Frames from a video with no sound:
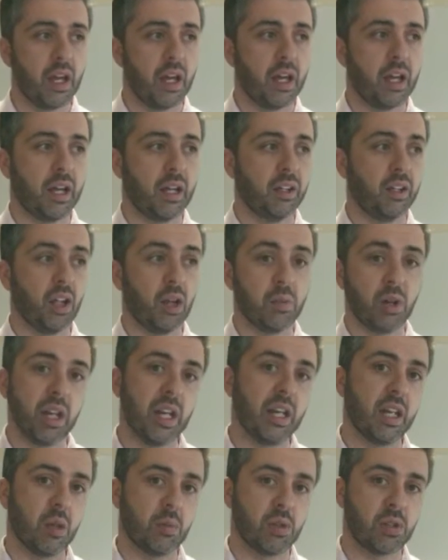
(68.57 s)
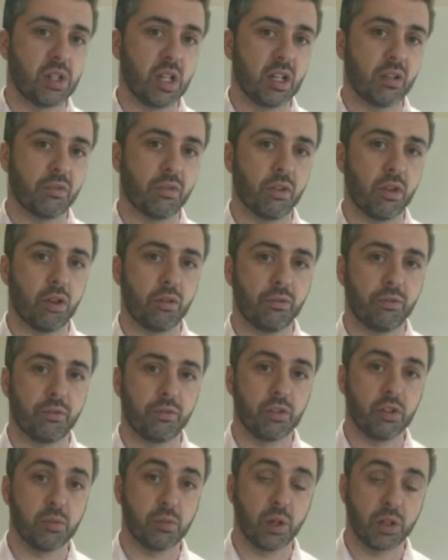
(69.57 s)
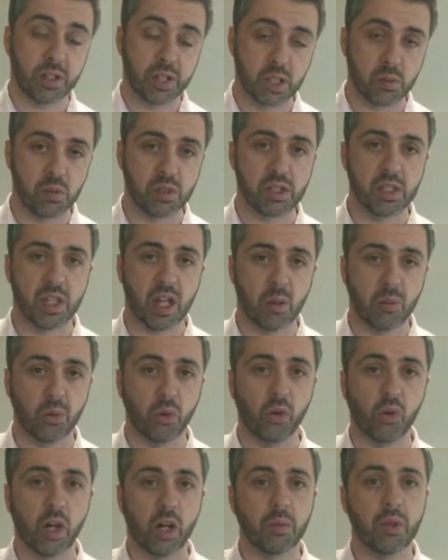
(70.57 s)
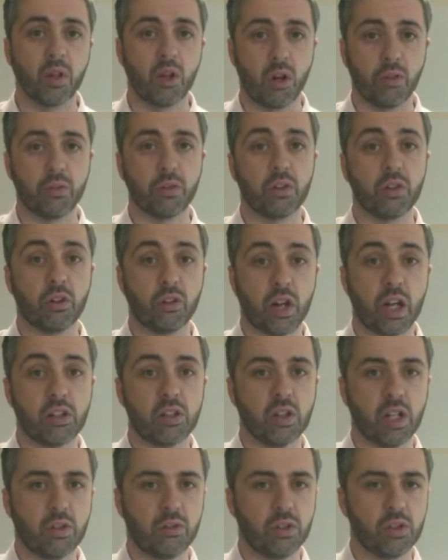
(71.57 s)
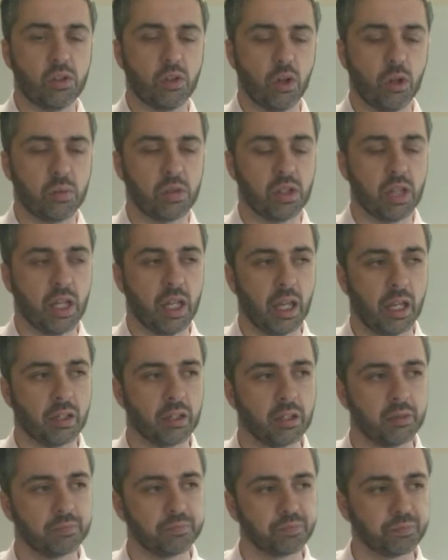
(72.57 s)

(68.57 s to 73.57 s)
and about 80% of participants in that program get offered graduate level jobs at the end.